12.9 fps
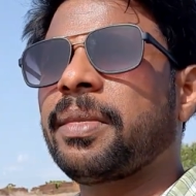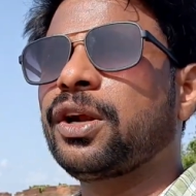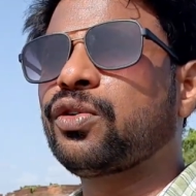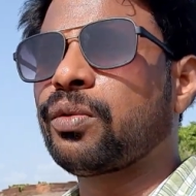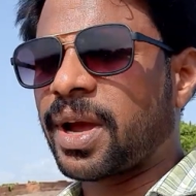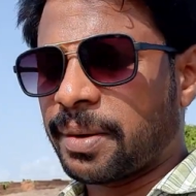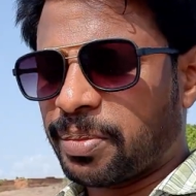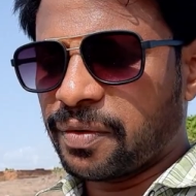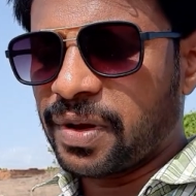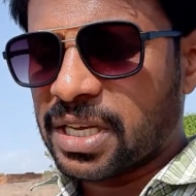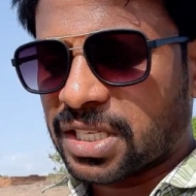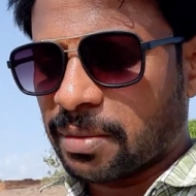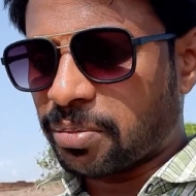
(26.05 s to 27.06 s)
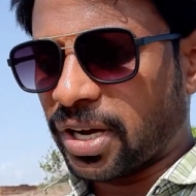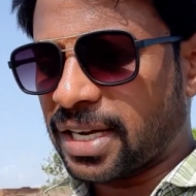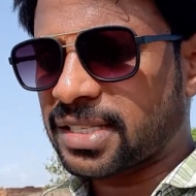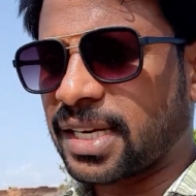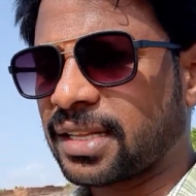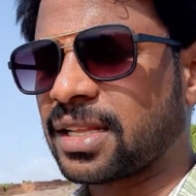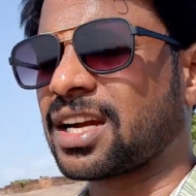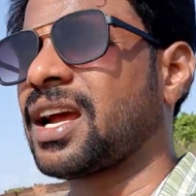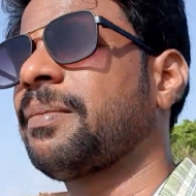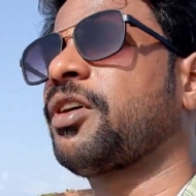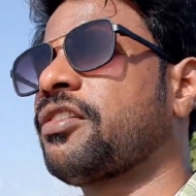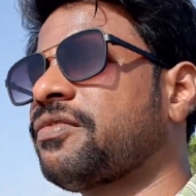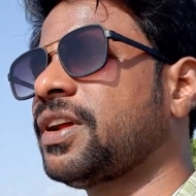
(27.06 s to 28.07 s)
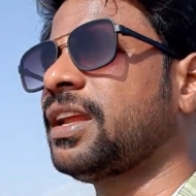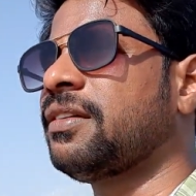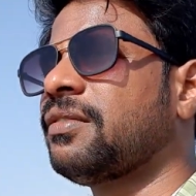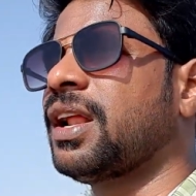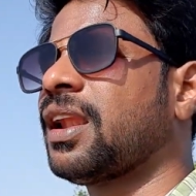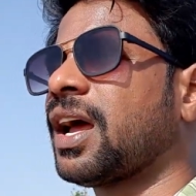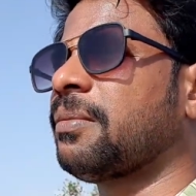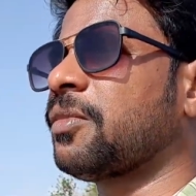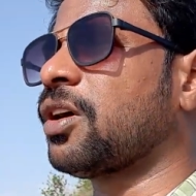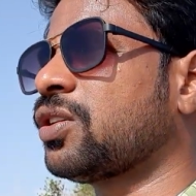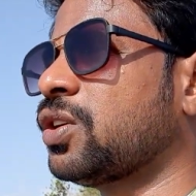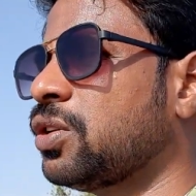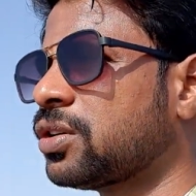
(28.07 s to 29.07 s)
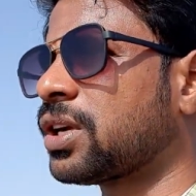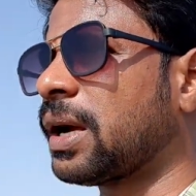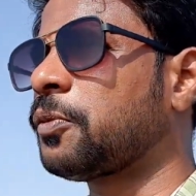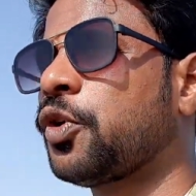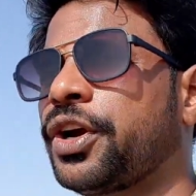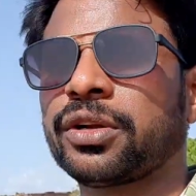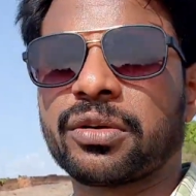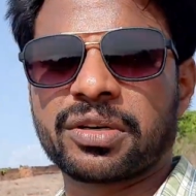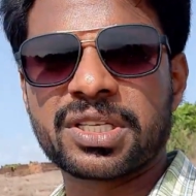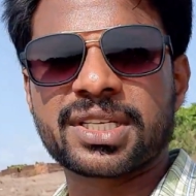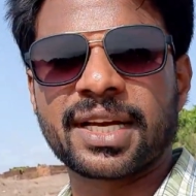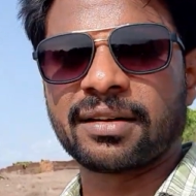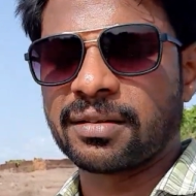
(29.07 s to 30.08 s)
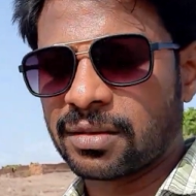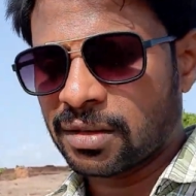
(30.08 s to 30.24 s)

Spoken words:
mail to my previous employer saying that I'm not feeling well, I'm not good, I'm going to resign.